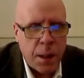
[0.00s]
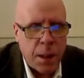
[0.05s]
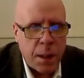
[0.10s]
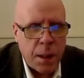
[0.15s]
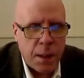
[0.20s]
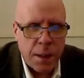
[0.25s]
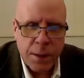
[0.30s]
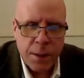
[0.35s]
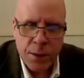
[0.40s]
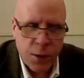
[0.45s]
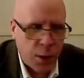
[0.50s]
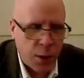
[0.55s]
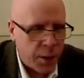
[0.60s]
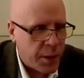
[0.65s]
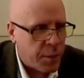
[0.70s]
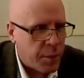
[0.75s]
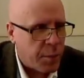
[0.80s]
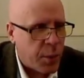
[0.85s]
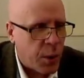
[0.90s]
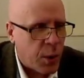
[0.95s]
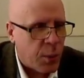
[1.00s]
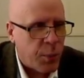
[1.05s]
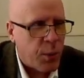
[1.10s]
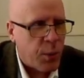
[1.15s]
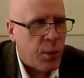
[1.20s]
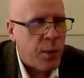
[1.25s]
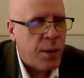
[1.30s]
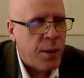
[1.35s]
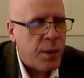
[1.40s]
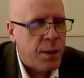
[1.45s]
It's drawn it in purple.
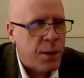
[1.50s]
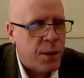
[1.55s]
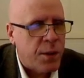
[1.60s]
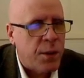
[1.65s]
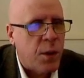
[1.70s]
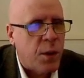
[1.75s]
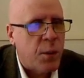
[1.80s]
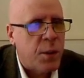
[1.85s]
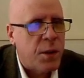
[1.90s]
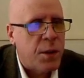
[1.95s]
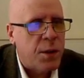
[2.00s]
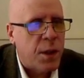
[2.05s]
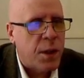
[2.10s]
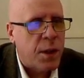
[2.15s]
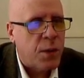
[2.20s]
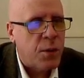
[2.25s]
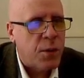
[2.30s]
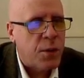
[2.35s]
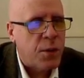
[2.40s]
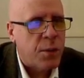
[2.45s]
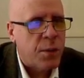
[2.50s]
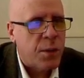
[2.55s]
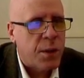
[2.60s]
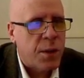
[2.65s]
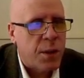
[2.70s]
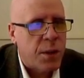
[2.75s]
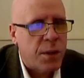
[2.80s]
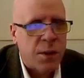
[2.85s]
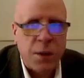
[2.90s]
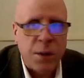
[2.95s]
It just always cycles through the
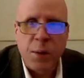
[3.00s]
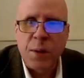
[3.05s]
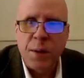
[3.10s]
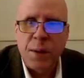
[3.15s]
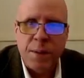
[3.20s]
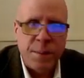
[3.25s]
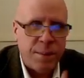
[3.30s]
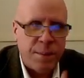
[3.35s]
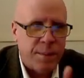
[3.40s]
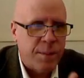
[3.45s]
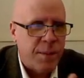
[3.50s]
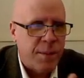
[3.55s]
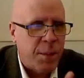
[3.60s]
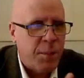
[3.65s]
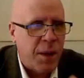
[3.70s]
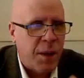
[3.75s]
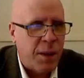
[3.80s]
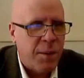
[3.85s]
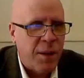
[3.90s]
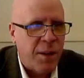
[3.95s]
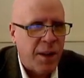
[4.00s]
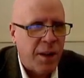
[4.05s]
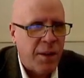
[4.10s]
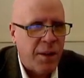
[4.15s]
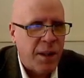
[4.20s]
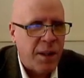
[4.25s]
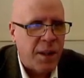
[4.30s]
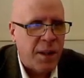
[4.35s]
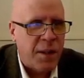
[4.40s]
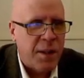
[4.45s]
thing. So I
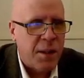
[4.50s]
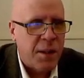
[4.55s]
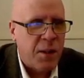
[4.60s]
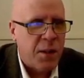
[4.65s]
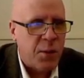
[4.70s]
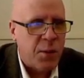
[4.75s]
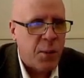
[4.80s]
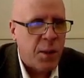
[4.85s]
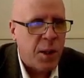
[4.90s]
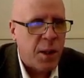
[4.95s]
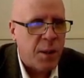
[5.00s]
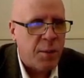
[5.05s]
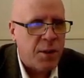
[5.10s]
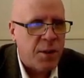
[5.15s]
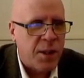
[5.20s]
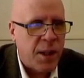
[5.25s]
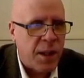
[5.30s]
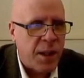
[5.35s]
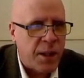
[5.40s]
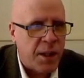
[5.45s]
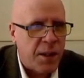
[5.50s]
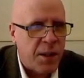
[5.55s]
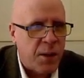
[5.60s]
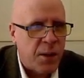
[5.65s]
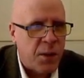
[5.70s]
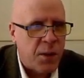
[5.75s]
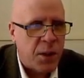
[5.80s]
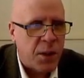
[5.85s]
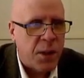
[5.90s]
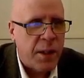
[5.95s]
think I did this without saying it.
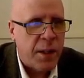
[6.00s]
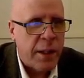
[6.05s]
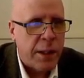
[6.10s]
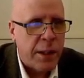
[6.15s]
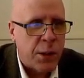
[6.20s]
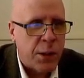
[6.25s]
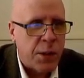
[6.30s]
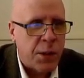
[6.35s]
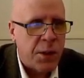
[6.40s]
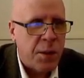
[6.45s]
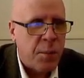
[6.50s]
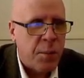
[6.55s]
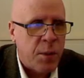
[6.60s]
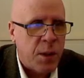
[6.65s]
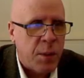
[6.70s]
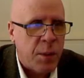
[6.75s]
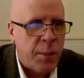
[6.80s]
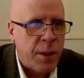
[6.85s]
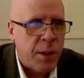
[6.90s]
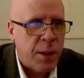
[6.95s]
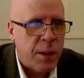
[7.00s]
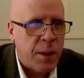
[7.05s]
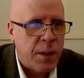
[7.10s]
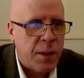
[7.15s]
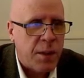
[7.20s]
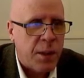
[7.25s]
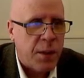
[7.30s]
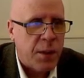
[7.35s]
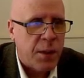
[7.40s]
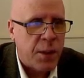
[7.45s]
There's a gear symbol up here. That's
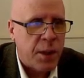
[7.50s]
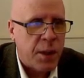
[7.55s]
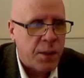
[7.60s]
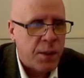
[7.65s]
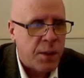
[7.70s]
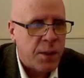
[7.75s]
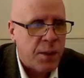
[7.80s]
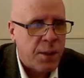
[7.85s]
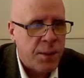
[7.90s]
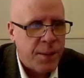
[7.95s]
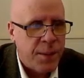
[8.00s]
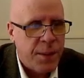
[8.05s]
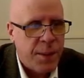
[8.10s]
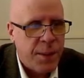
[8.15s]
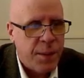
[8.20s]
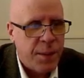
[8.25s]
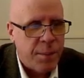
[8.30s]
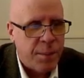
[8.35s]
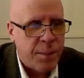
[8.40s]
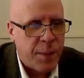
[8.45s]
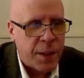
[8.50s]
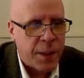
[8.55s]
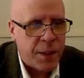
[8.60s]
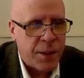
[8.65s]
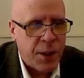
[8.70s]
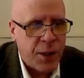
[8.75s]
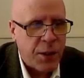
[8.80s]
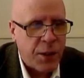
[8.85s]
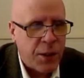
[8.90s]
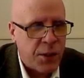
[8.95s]
how you get to make
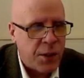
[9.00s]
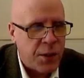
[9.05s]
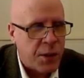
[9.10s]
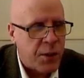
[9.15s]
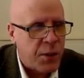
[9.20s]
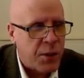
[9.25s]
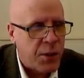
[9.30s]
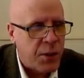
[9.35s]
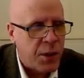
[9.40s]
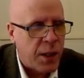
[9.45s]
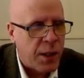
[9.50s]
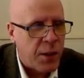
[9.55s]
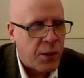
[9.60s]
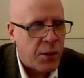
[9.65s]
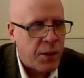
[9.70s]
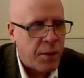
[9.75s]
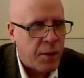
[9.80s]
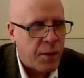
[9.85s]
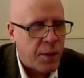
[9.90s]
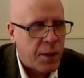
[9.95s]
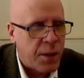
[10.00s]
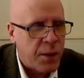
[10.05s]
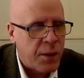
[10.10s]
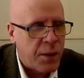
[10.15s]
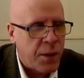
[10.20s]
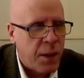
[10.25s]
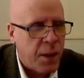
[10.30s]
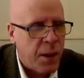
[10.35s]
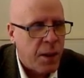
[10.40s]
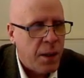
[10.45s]
changes to the styles of things.
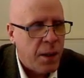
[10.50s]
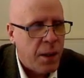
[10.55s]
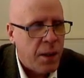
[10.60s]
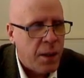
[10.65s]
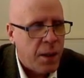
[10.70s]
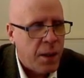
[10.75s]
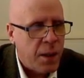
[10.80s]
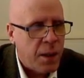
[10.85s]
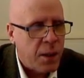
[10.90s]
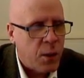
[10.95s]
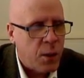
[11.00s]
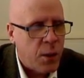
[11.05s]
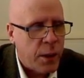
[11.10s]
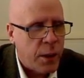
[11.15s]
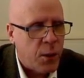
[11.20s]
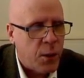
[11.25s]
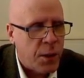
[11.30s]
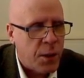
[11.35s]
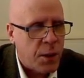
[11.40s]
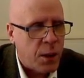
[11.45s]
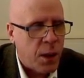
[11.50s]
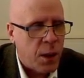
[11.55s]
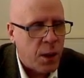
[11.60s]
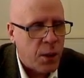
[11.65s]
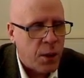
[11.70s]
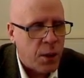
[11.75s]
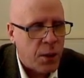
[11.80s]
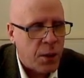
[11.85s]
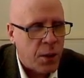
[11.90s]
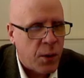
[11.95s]
Click on the color
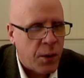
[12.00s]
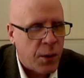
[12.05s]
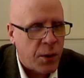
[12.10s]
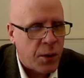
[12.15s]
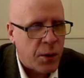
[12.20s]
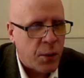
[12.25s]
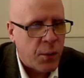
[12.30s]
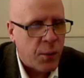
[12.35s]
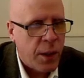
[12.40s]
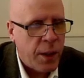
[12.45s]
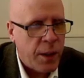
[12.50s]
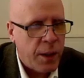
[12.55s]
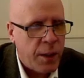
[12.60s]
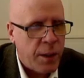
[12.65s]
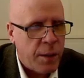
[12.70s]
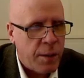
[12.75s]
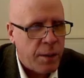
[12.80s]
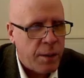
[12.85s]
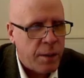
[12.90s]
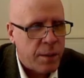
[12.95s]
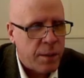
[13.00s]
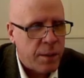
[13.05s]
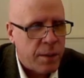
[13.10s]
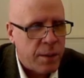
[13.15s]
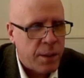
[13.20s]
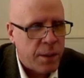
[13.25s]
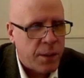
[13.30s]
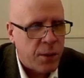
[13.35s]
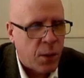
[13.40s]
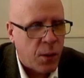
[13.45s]
and turn it to red.
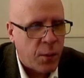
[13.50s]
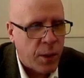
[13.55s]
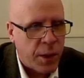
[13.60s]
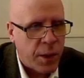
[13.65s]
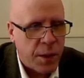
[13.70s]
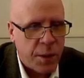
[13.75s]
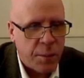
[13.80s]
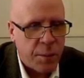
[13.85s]
It's already